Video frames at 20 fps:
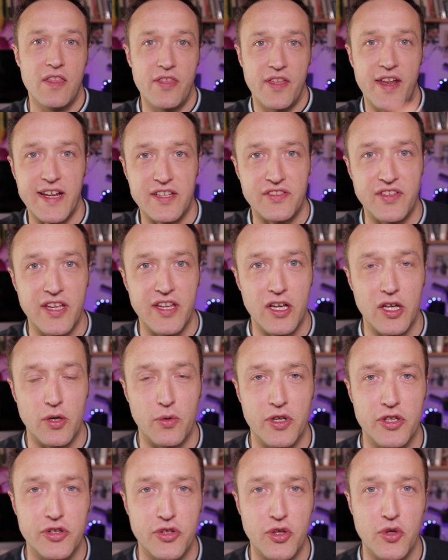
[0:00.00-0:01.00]
The next thing you're going
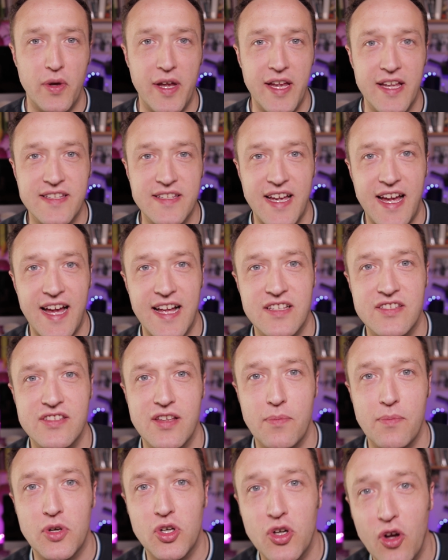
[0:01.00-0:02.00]
to want to do is add
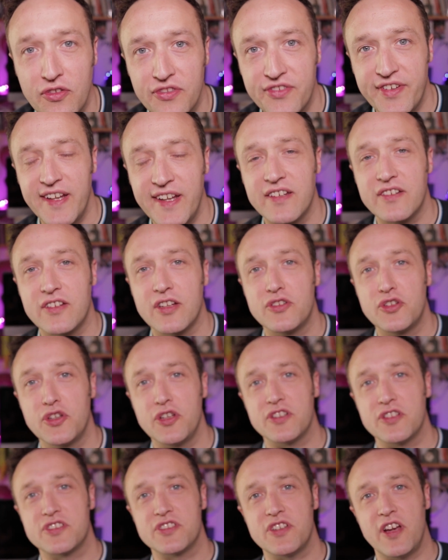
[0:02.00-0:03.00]
some content to
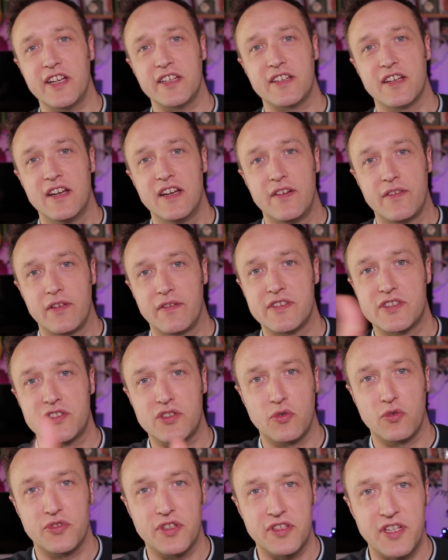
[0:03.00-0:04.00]
your site. If you
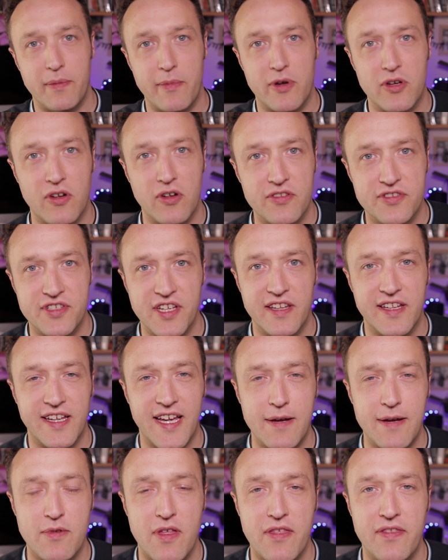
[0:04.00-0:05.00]
installed the demo content that
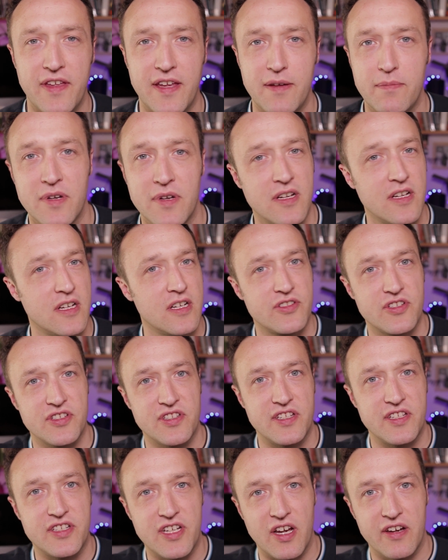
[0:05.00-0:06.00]
came with the theme,
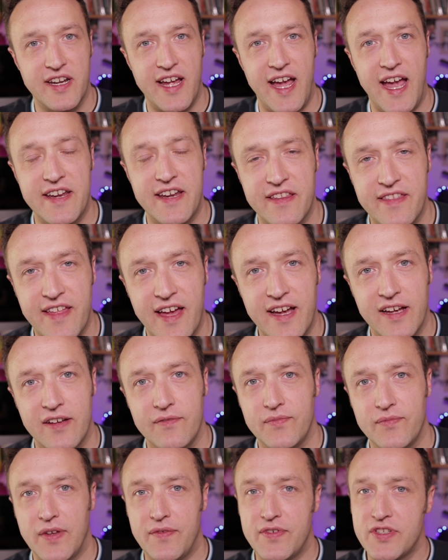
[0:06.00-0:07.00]
just need to go and edit that.
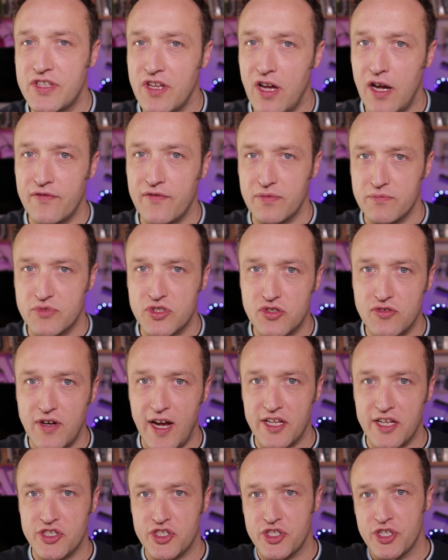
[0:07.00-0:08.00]
If you're starting from
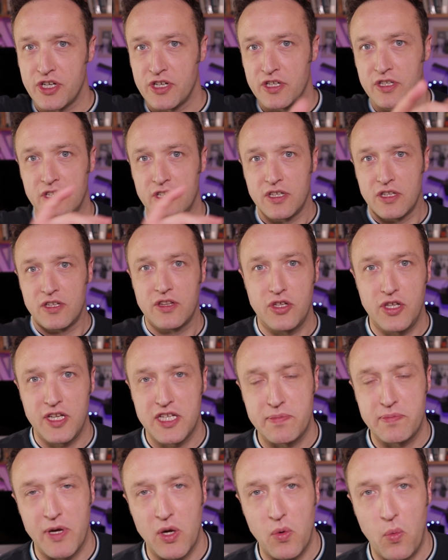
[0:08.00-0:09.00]
scratch, you
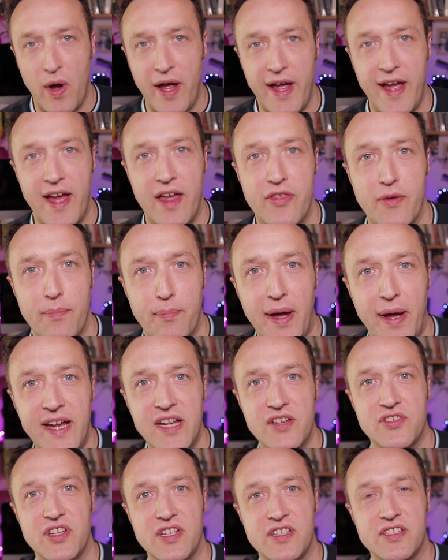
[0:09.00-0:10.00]
need to be aware that
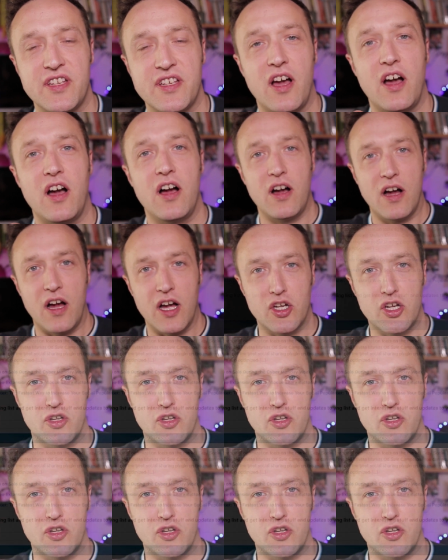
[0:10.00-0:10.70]
pages are a